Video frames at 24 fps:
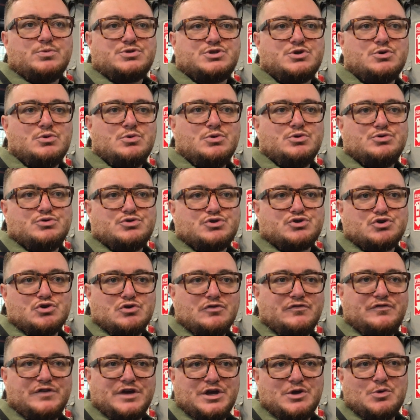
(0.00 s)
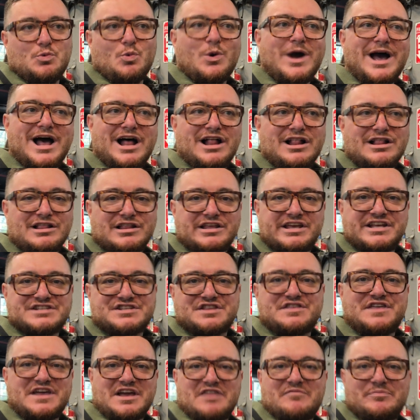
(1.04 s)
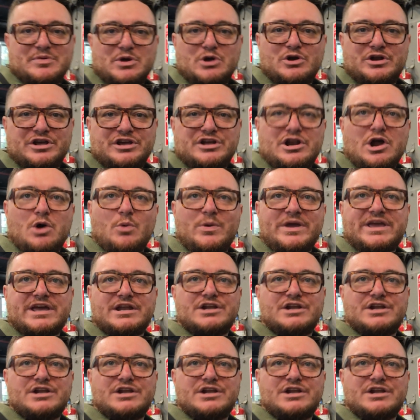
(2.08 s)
To sous vide well is a thing of beauty. We can